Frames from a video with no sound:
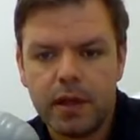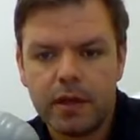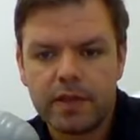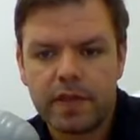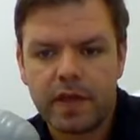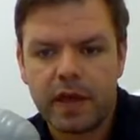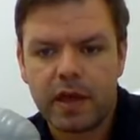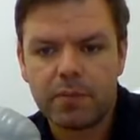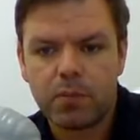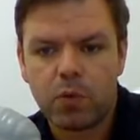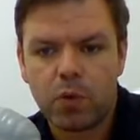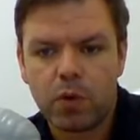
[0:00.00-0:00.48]

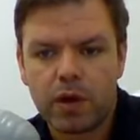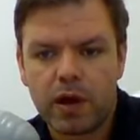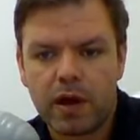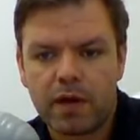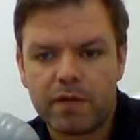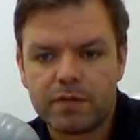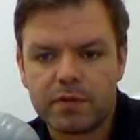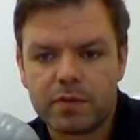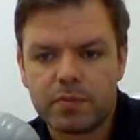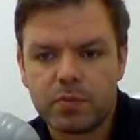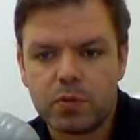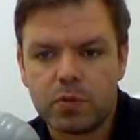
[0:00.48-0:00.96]
They are more
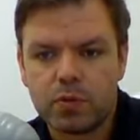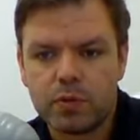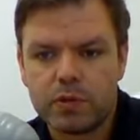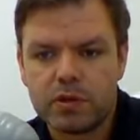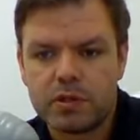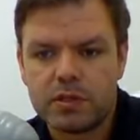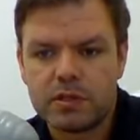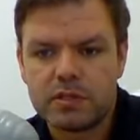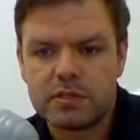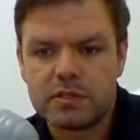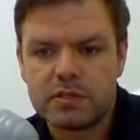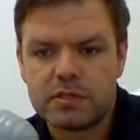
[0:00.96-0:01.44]
comfortable with
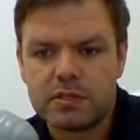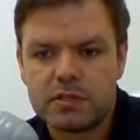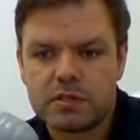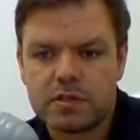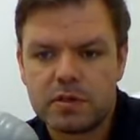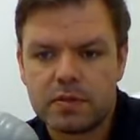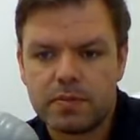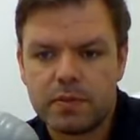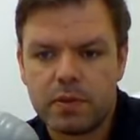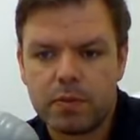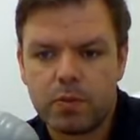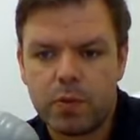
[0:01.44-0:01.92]
this
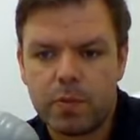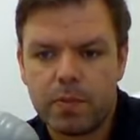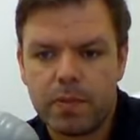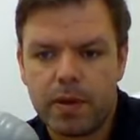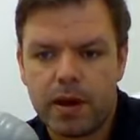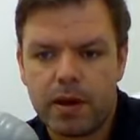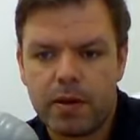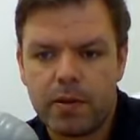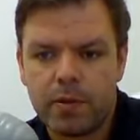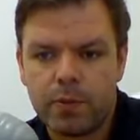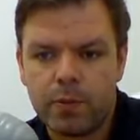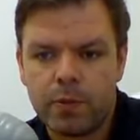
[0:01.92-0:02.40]
system than
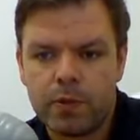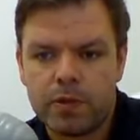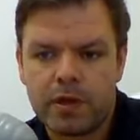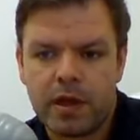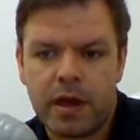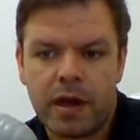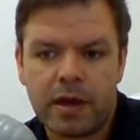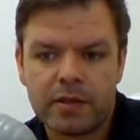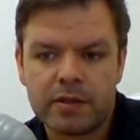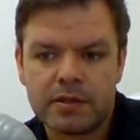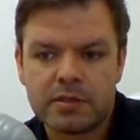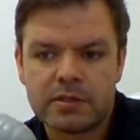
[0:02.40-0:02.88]
with
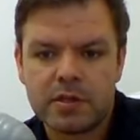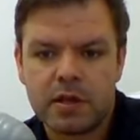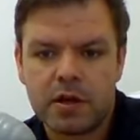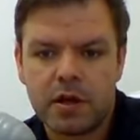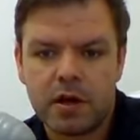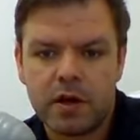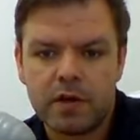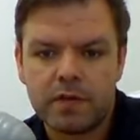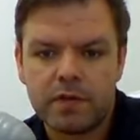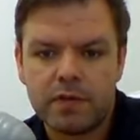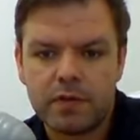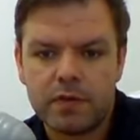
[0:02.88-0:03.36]
others that
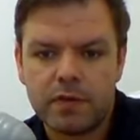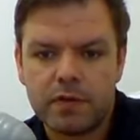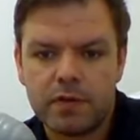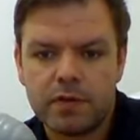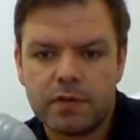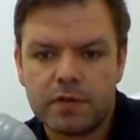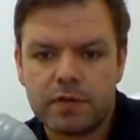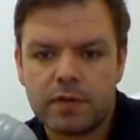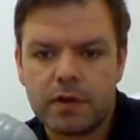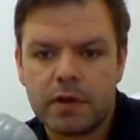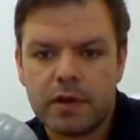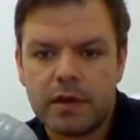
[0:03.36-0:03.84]
I've
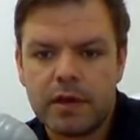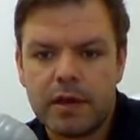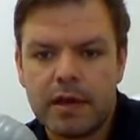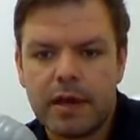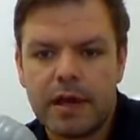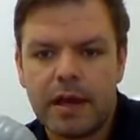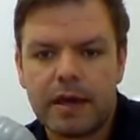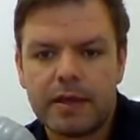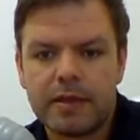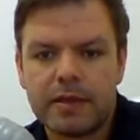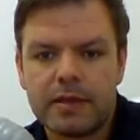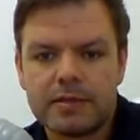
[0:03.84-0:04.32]
used.
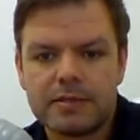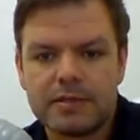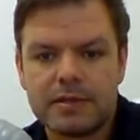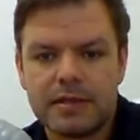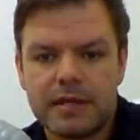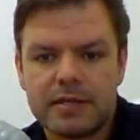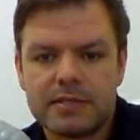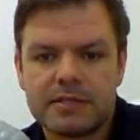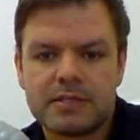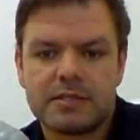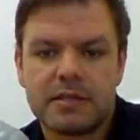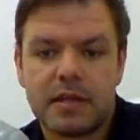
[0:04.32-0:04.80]
and there's
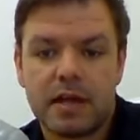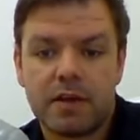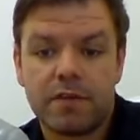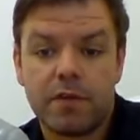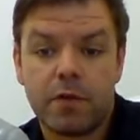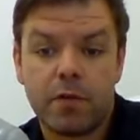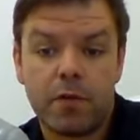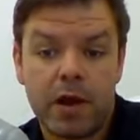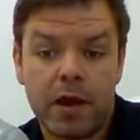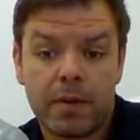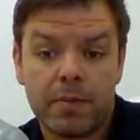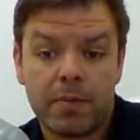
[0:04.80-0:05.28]
less stuff
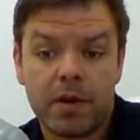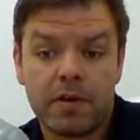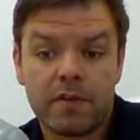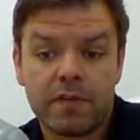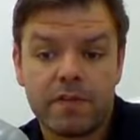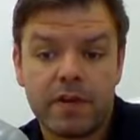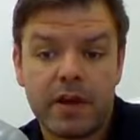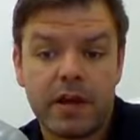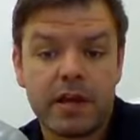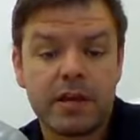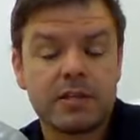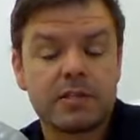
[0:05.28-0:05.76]
around my
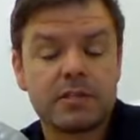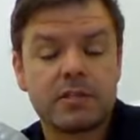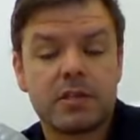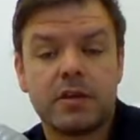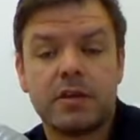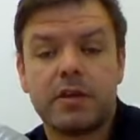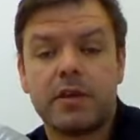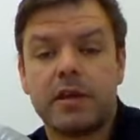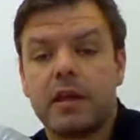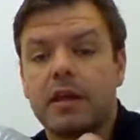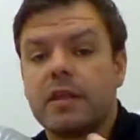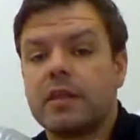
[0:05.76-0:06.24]
face, so
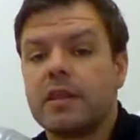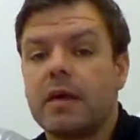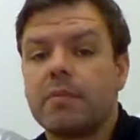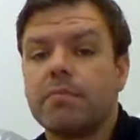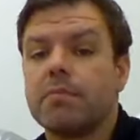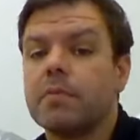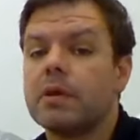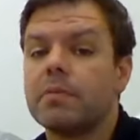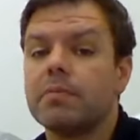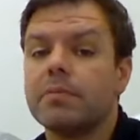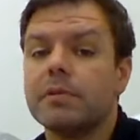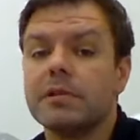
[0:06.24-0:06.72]
you're getting that
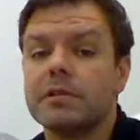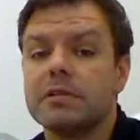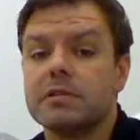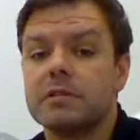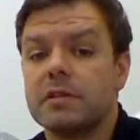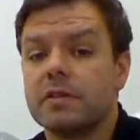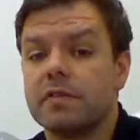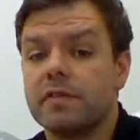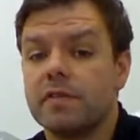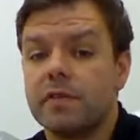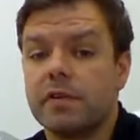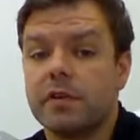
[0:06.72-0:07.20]

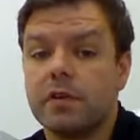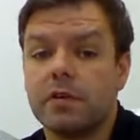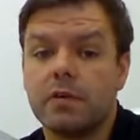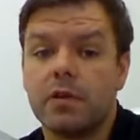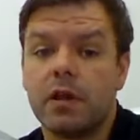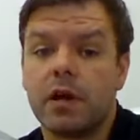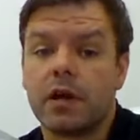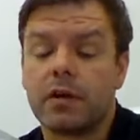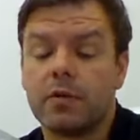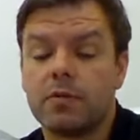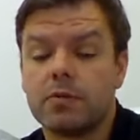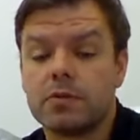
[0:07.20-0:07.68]
minimalistic feel
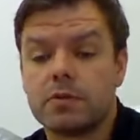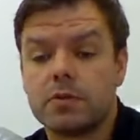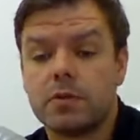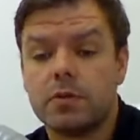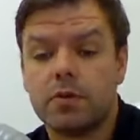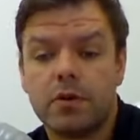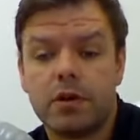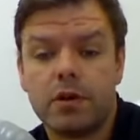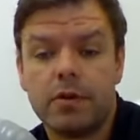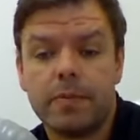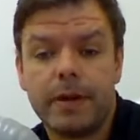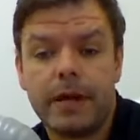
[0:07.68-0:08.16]
like I was
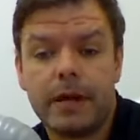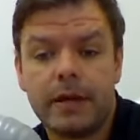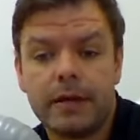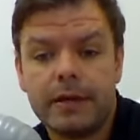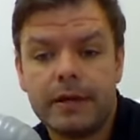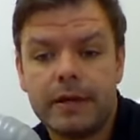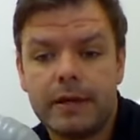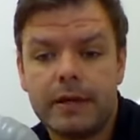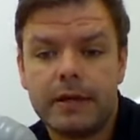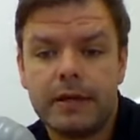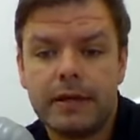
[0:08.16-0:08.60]
talking about.